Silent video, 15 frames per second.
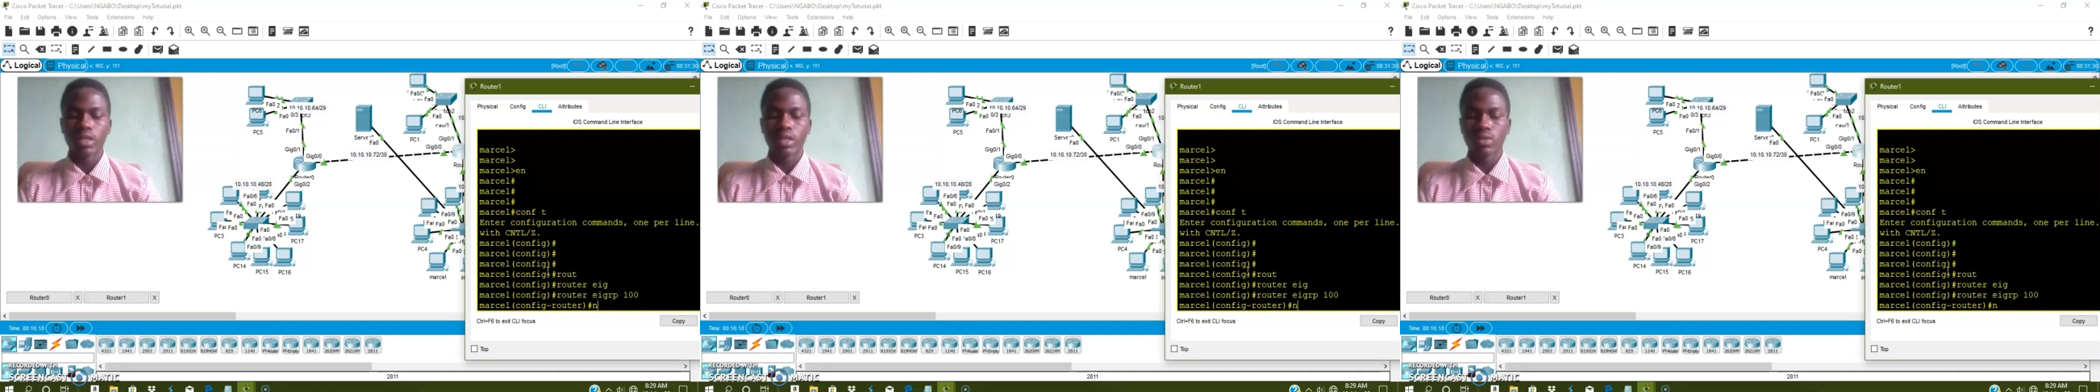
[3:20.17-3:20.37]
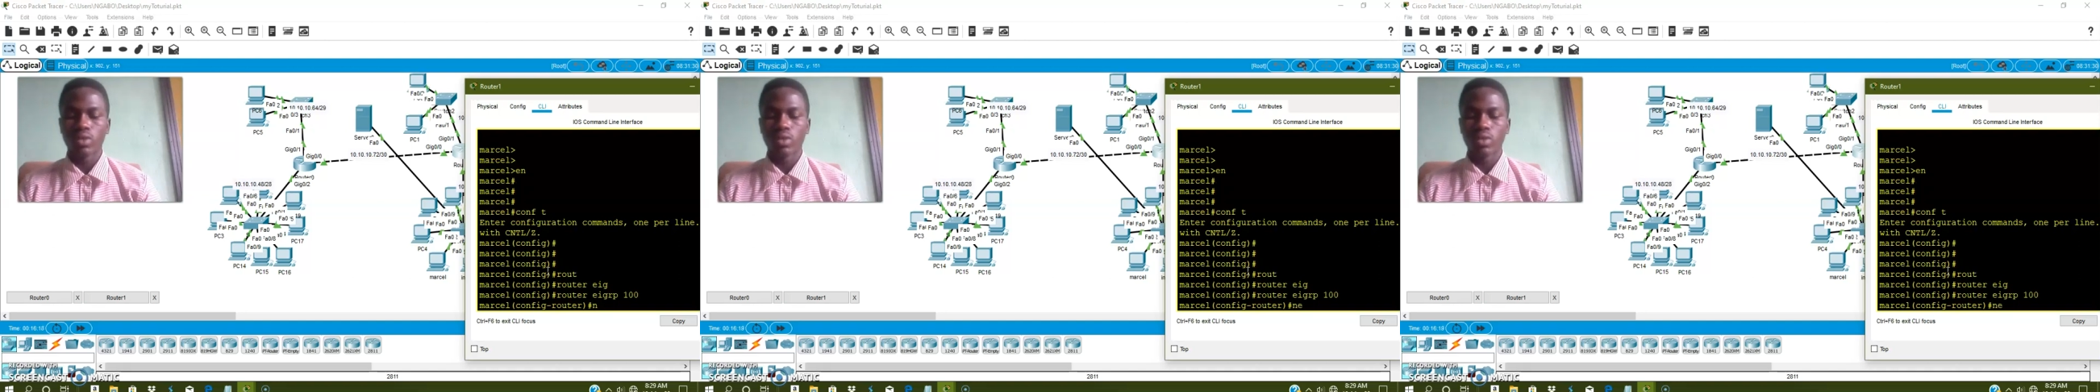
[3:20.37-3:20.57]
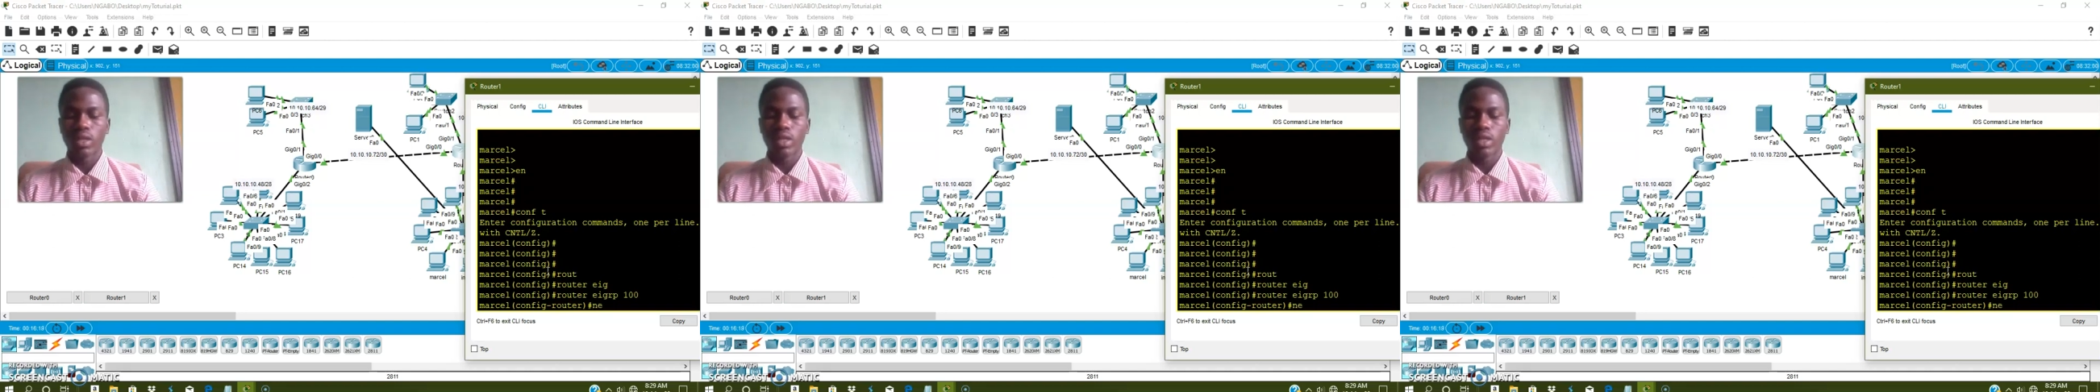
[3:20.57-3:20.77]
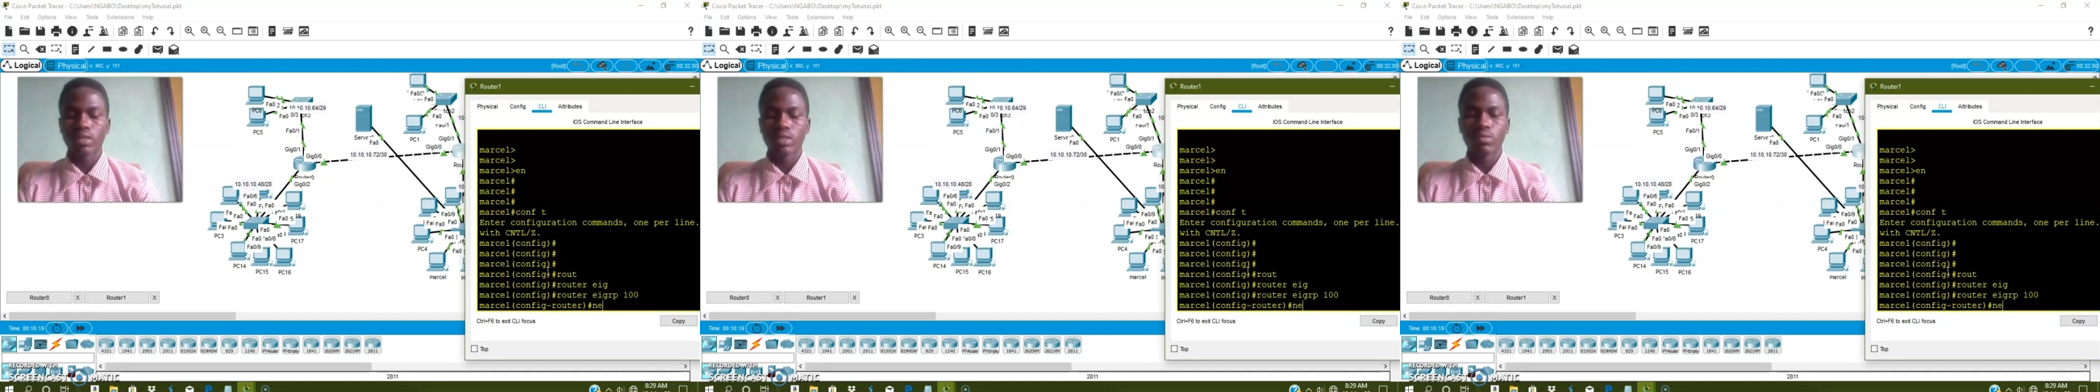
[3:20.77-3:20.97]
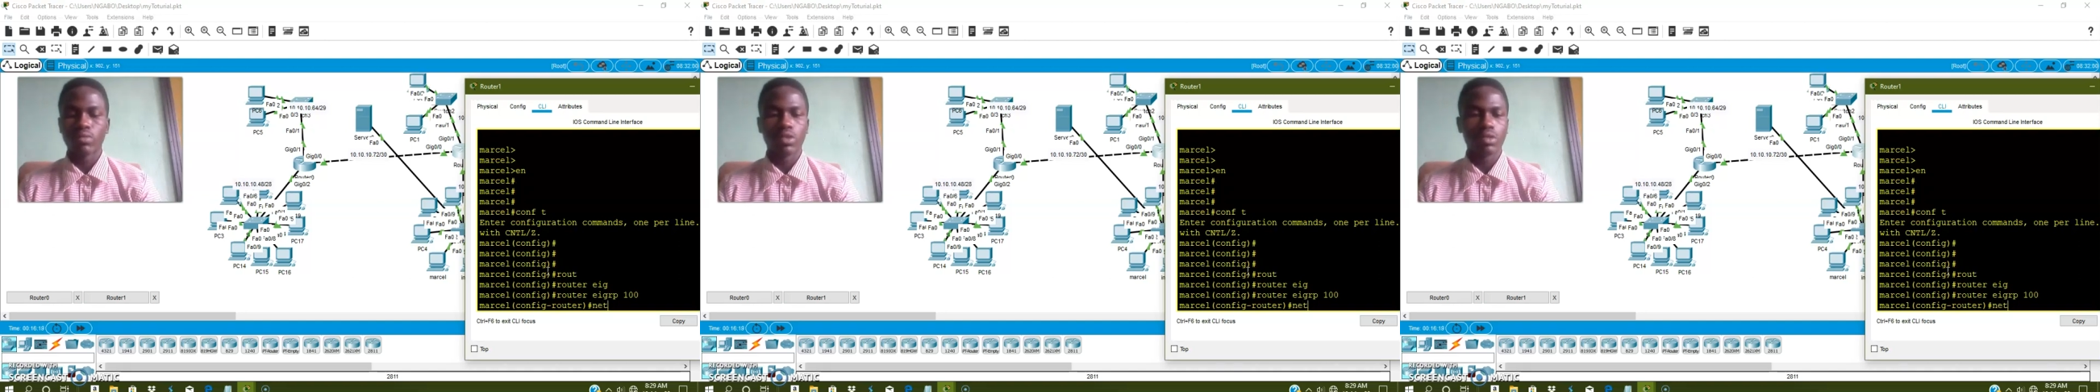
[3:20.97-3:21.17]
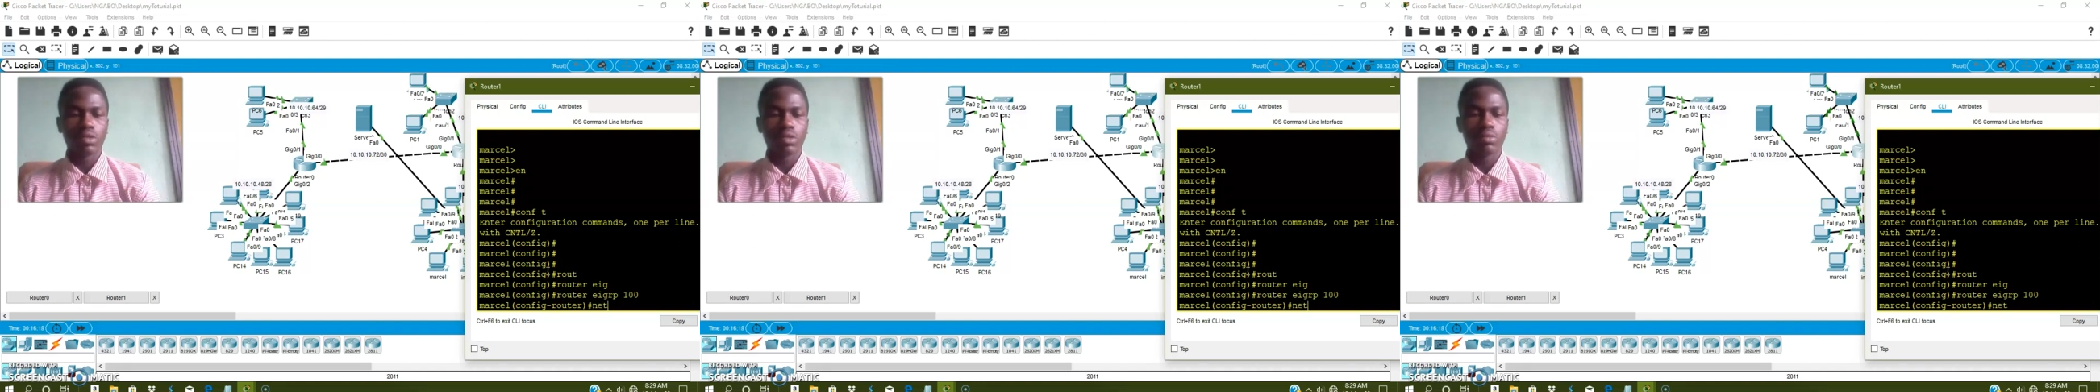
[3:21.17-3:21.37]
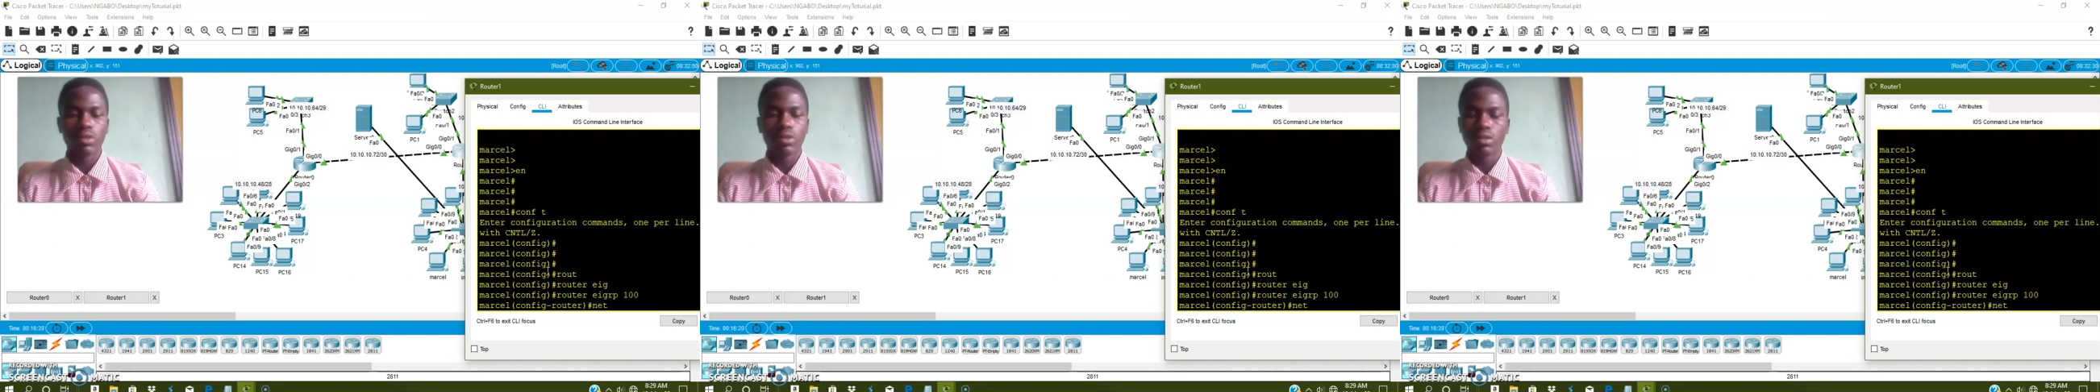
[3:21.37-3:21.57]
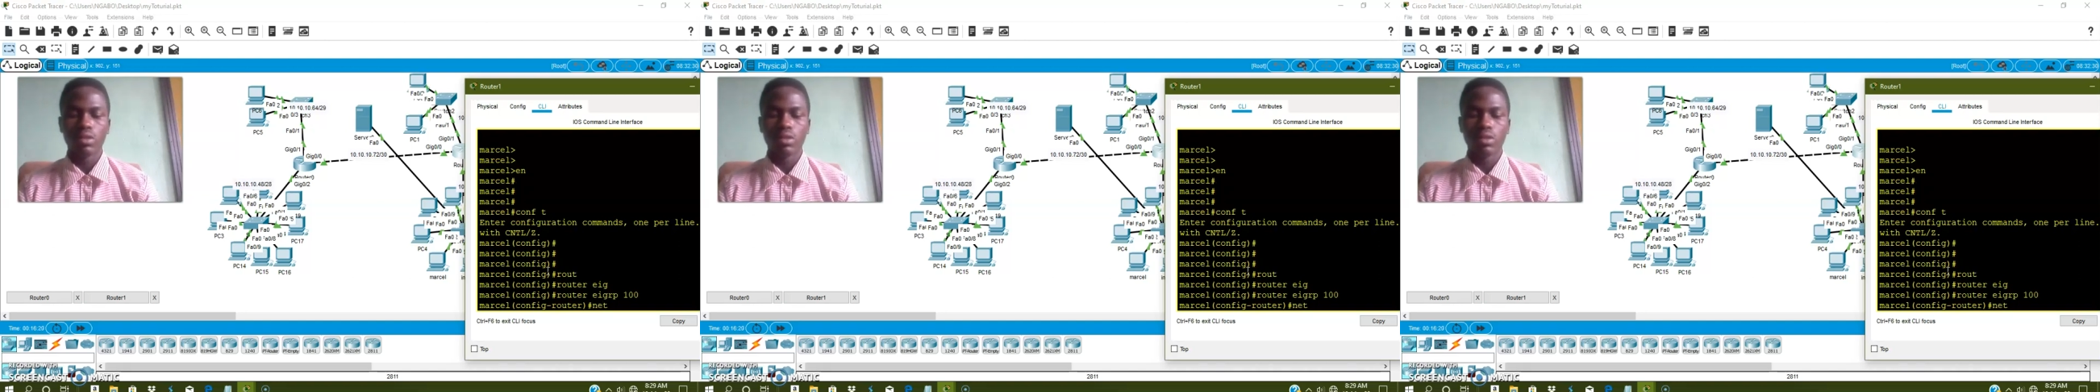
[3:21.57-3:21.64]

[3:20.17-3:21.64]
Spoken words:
as well as possible.